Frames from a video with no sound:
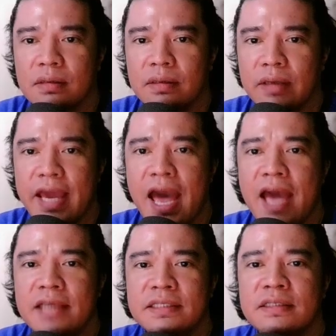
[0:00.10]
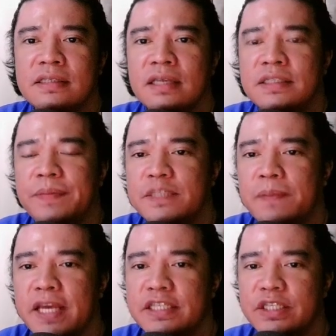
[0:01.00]
Hey guys, it's
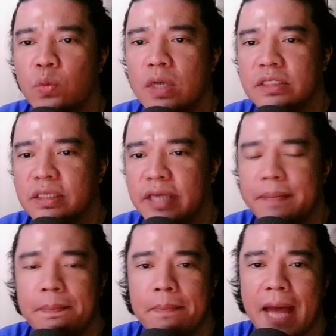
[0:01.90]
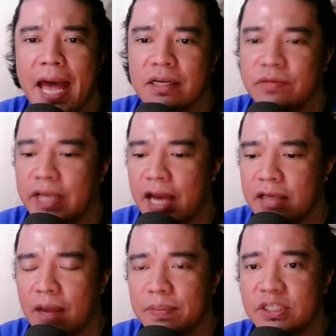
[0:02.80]
GPH Plays here once again, back with
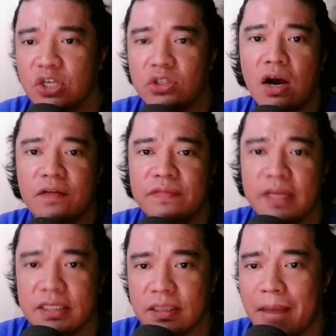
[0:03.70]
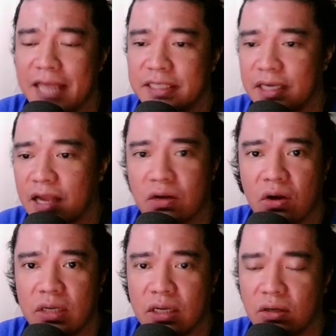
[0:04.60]
another episode of this Magic
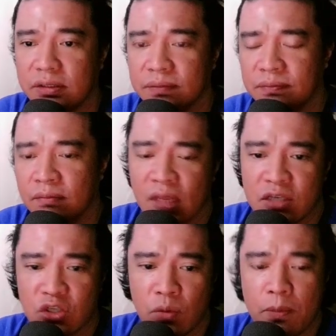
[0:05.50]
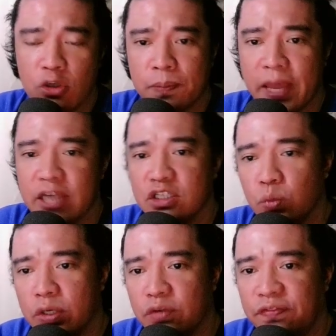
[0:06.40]
Chronicles. So most players
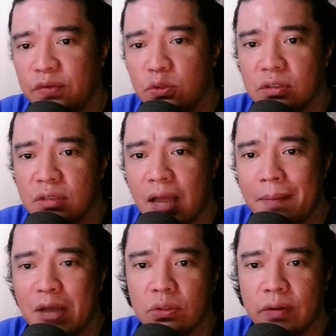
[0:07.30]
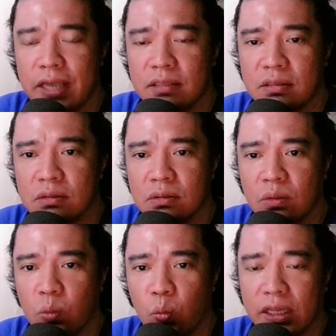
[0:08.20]
were confused about grains.
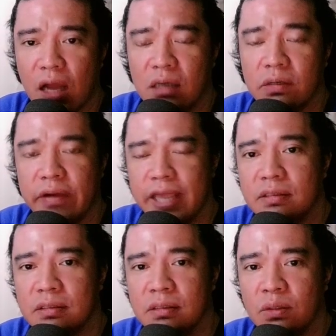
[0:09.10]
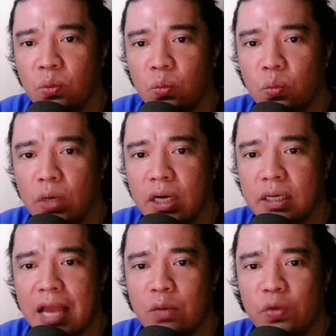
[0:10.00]
What are grains? Where
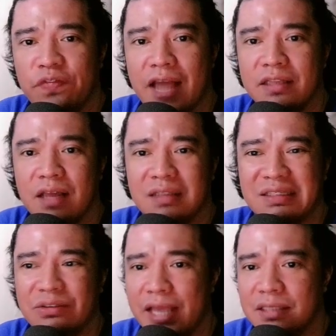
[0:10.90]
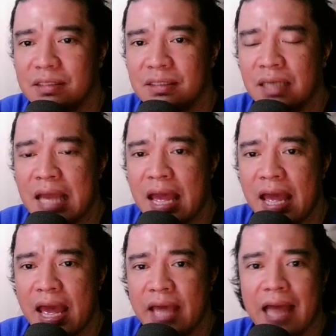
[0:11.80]
can we find that grains?
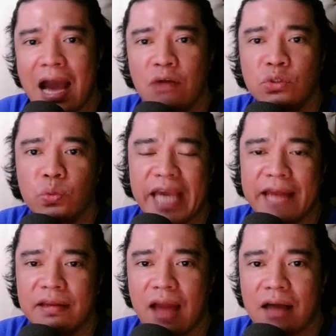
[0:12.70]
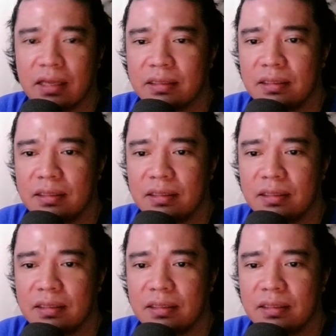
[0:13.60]
And how do we unlock it?